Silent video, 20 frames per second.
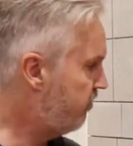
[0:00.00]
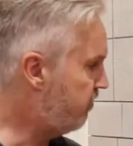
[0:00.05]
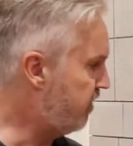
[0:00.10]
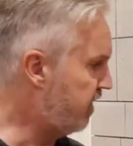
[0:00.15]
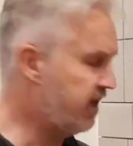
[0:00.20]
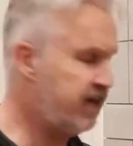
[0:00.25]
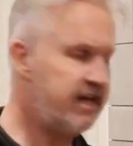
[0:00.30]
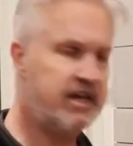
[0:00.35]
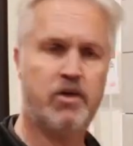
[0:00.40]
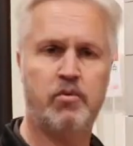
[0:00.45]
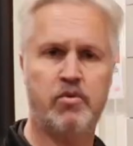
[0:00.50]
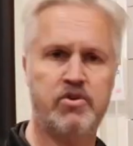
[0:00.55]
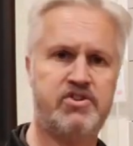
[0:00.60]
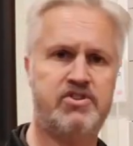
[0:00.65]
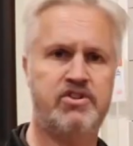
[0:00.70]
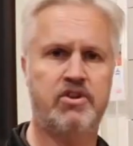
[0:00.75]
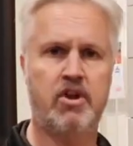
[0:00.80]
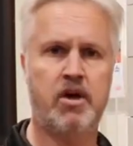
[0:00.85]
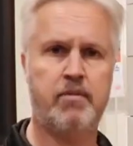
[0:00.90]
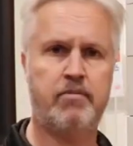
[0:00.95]
The heater will
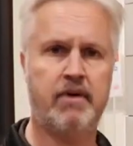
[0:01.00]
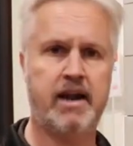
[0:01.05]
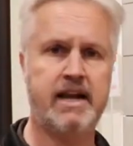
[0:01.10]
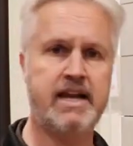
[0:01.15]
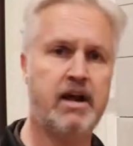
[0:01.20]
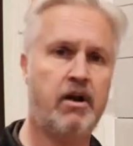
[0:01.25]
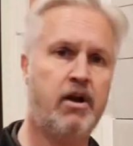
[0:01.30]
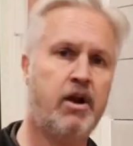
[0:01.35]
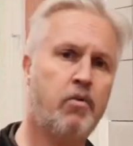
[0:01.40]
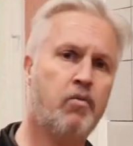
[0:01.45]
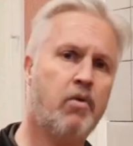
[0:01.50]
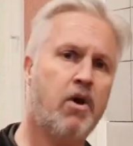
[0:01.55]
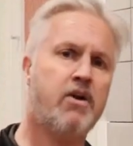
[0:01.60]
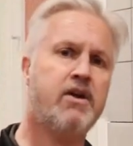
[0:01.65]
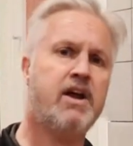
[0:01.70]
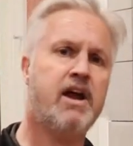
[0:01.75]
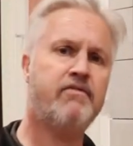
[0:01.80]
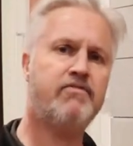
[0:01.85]
still operate. Now, it won't